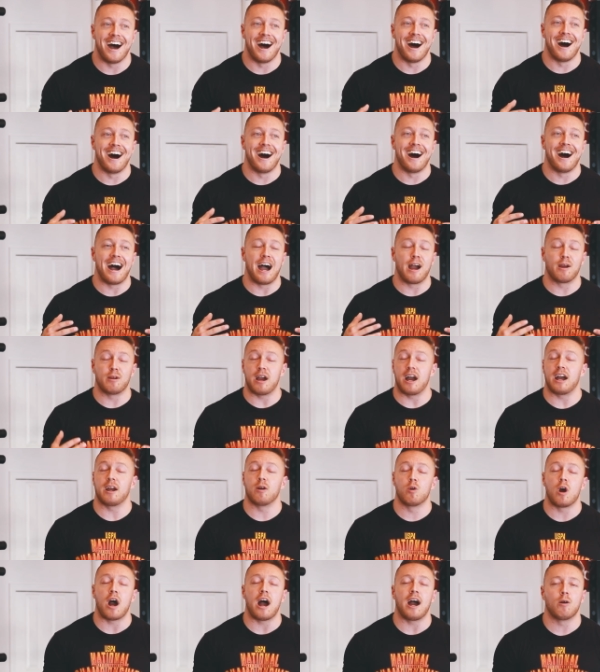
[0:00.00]
Uh, I,
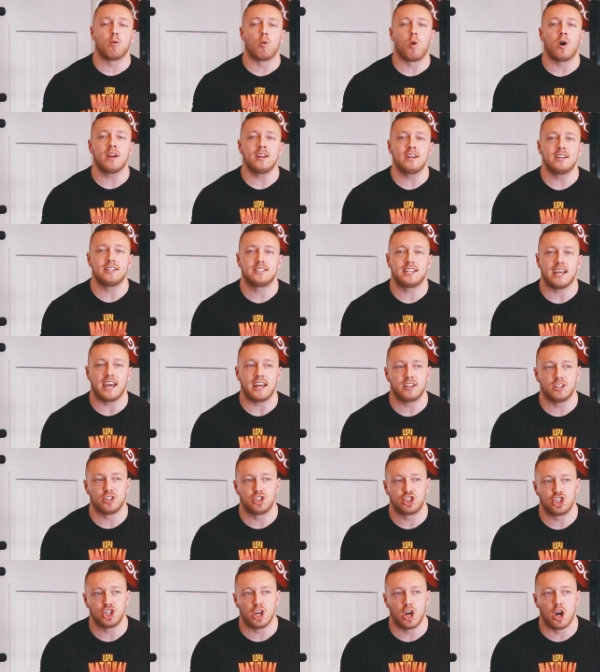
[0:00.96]
I, I want to intend
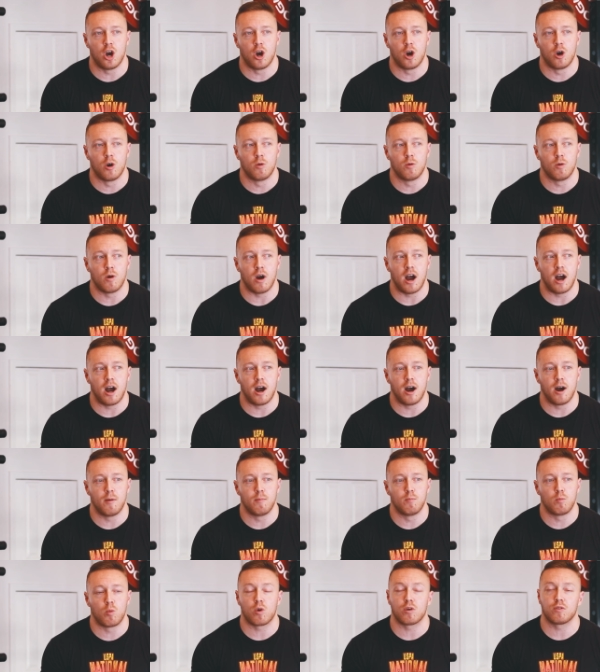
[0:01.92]
to show
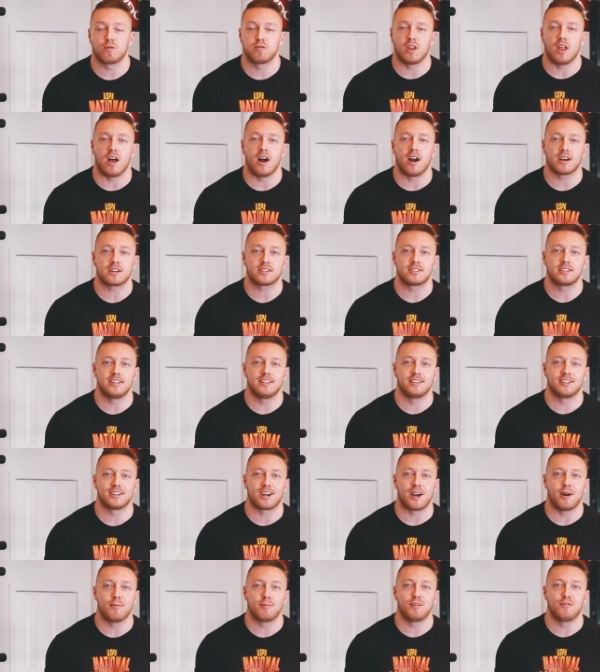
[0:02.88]
uh, more vlogs in
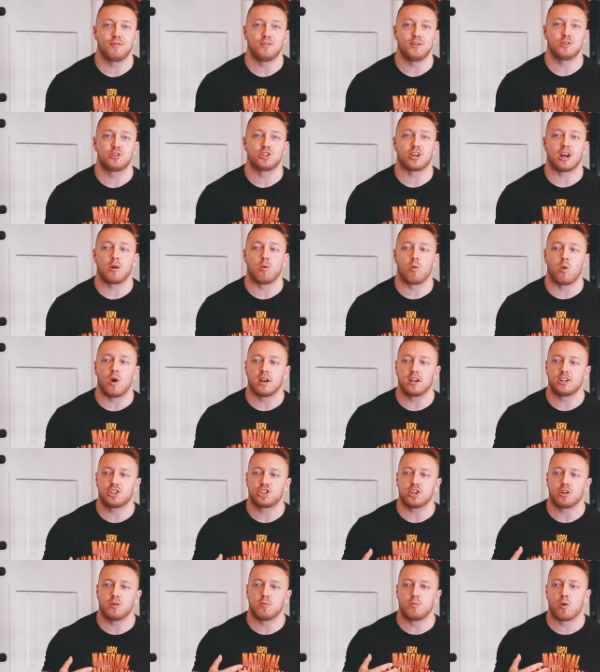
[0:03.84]
the coming future. I want
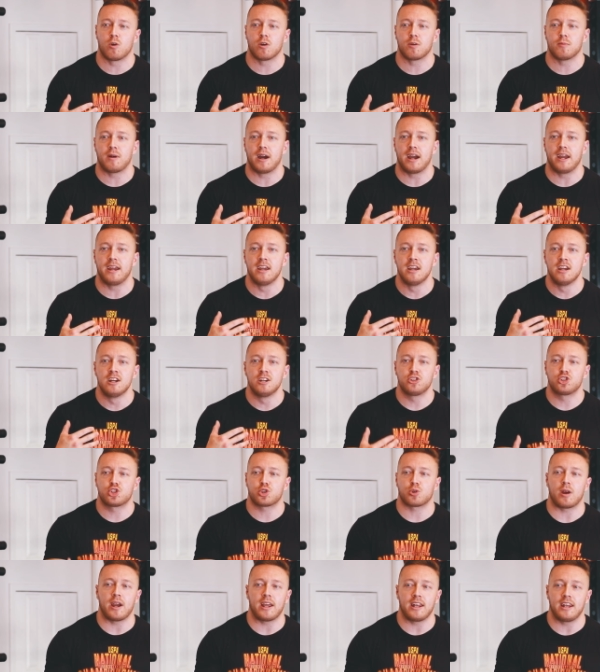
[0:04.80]
to show more of my
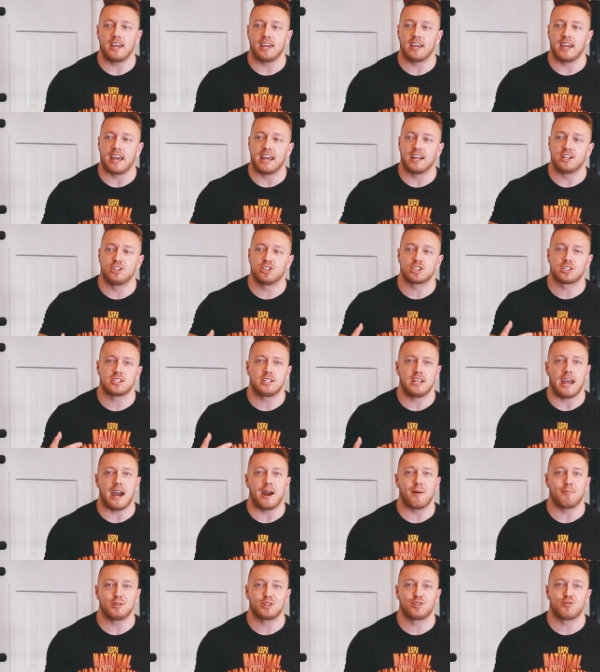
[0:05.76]
training and just the
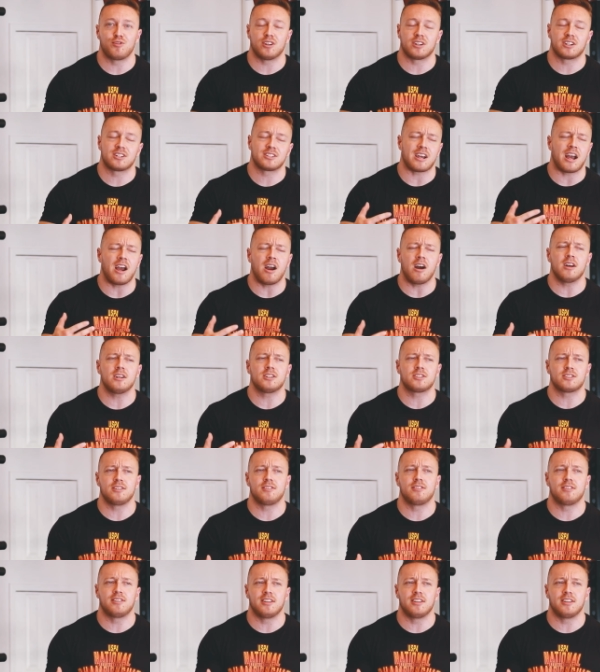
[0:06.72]
atmosphere, because I honestly